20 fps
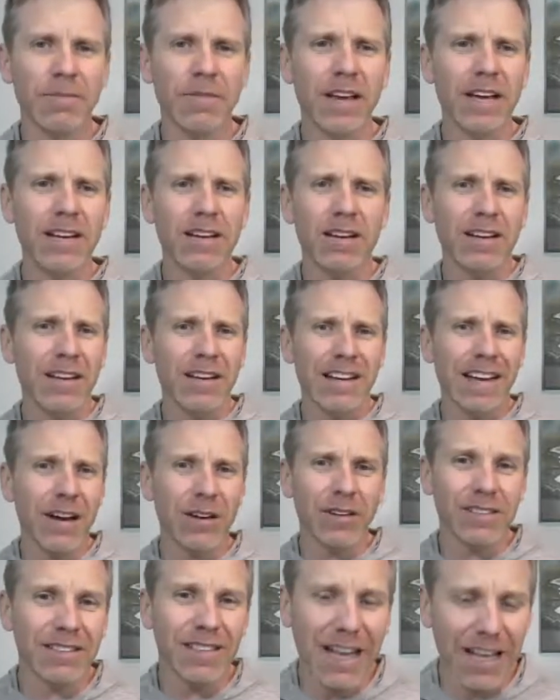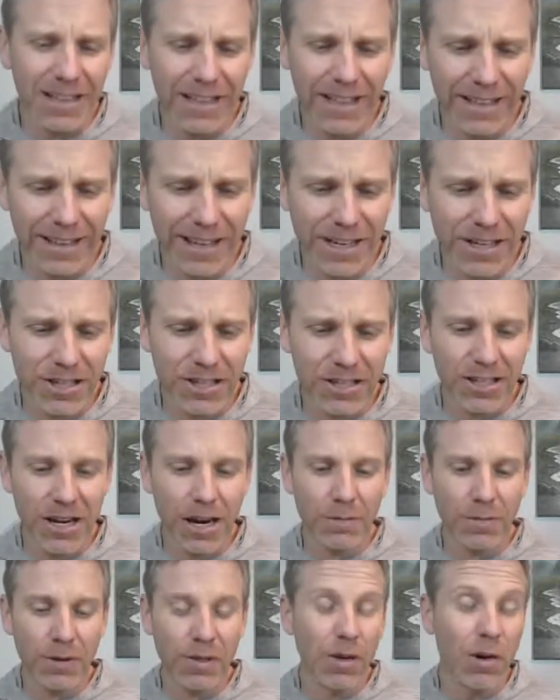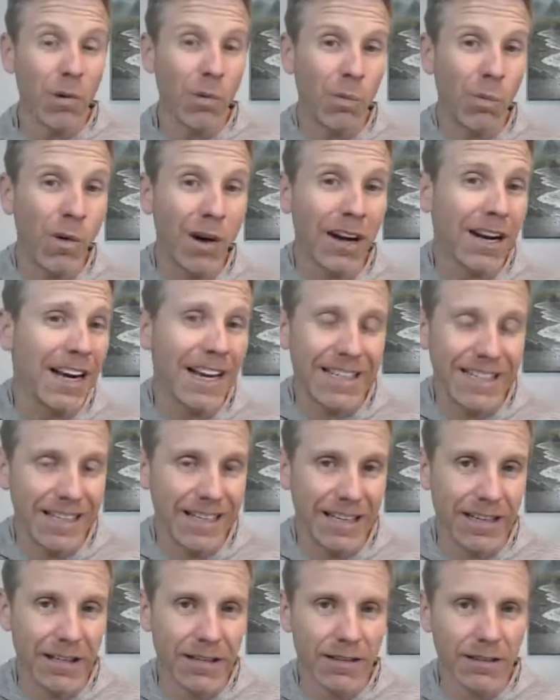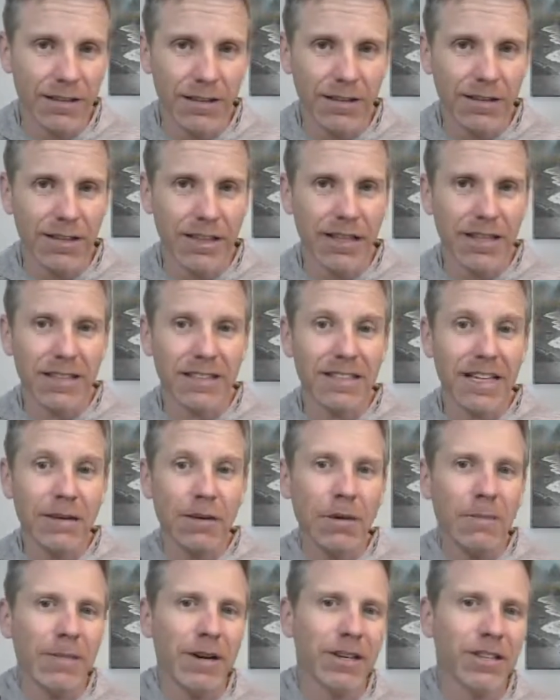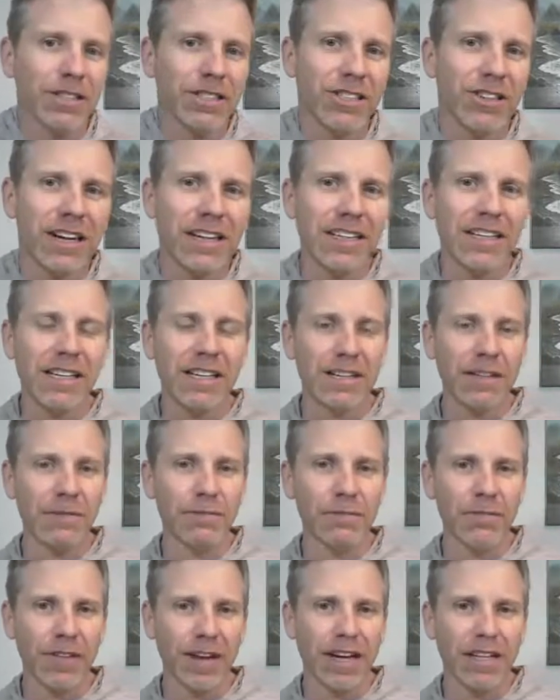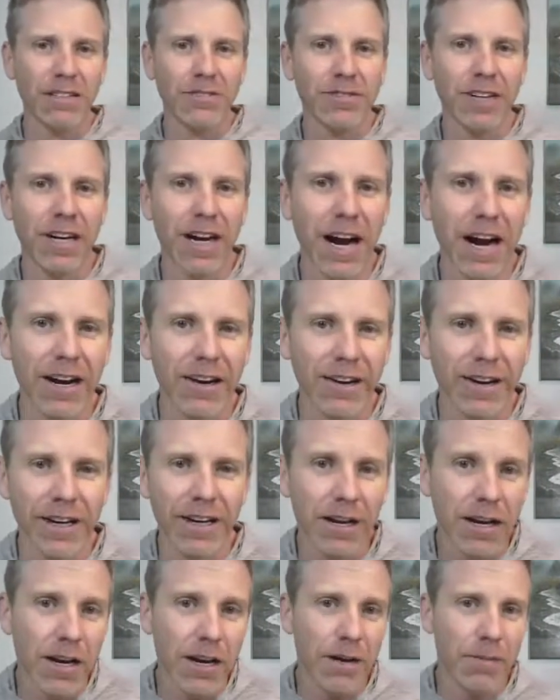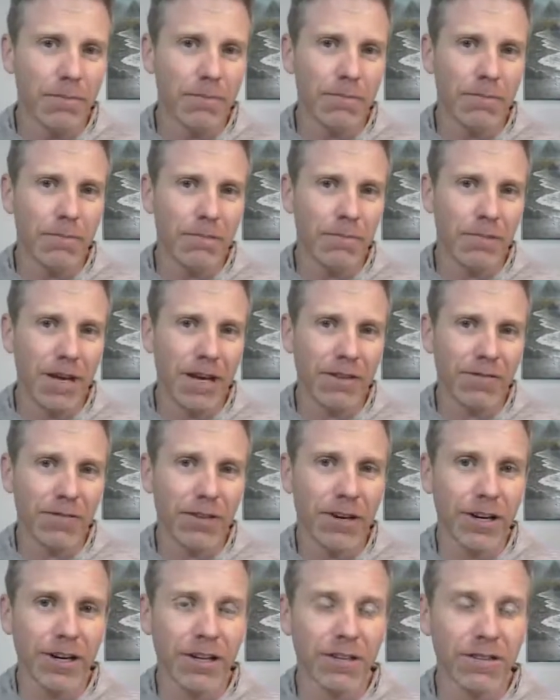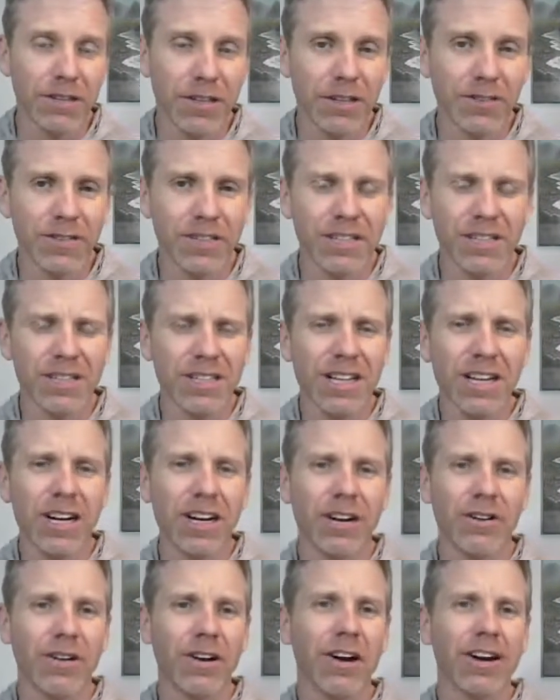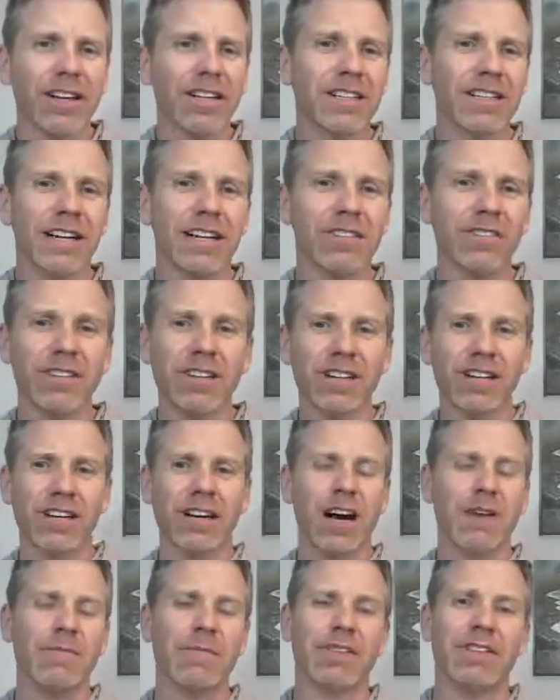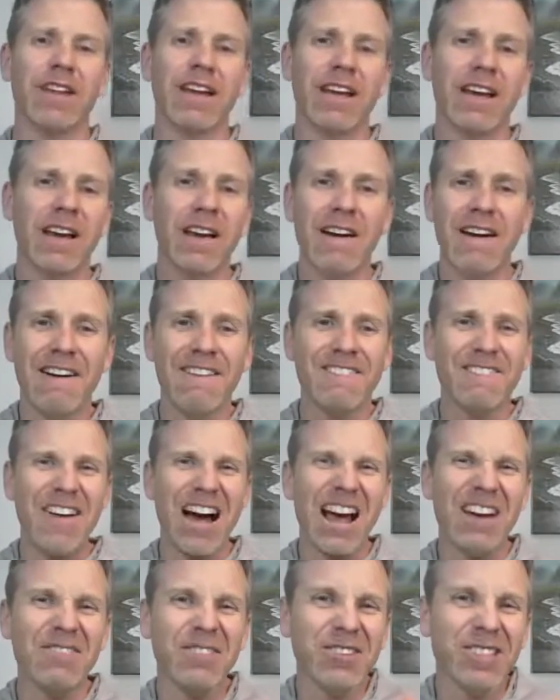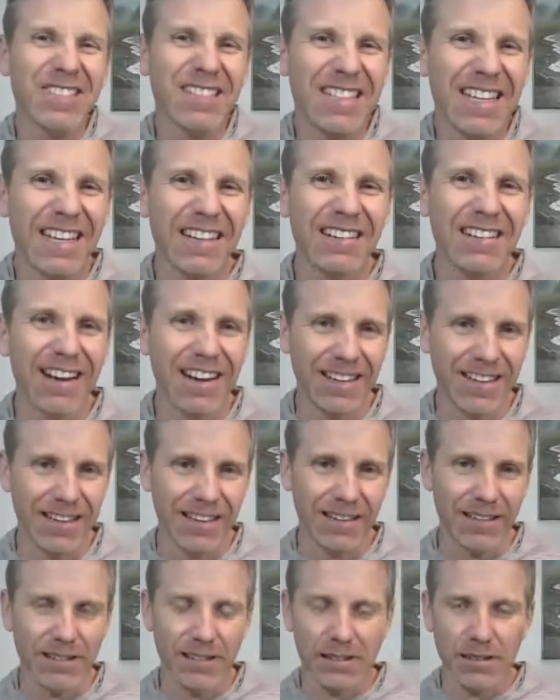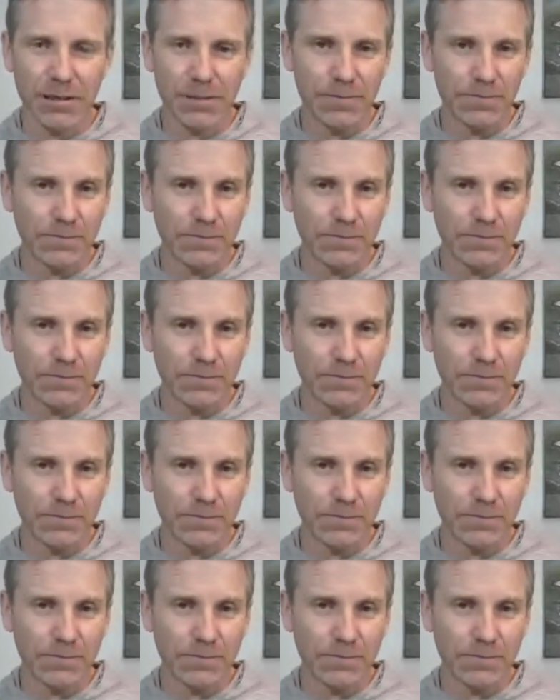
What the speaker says: And now it's not like they just come with one idea and they say, well, here's your idea. Thanks for hiring me for your services. No, no, no. An architect, they're going to come with like 5 or 6 ideas.